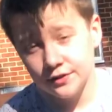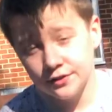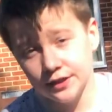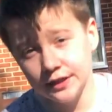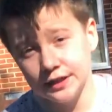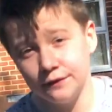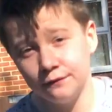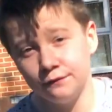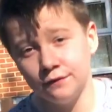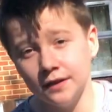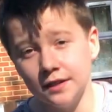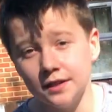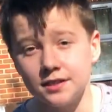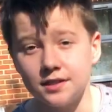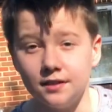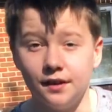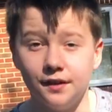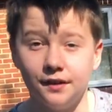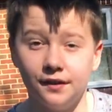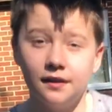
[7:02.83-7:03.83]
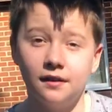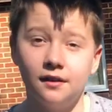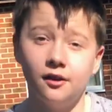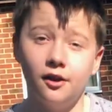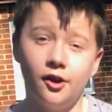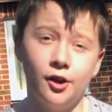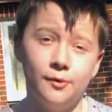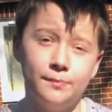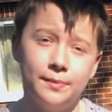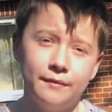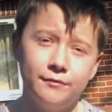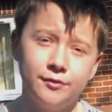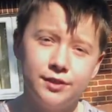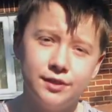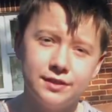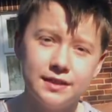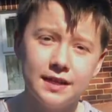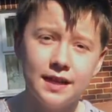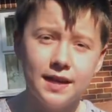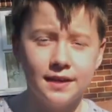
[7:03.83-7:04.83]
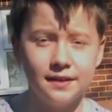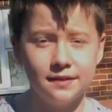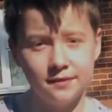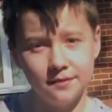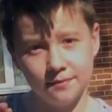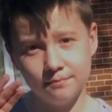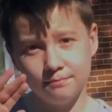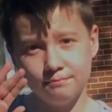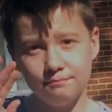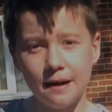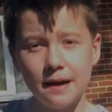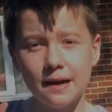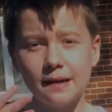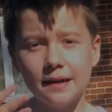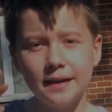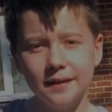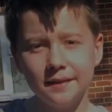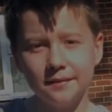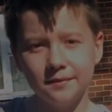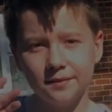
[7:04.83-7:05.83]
Thank you for listening. Hope you have a good day. Bye.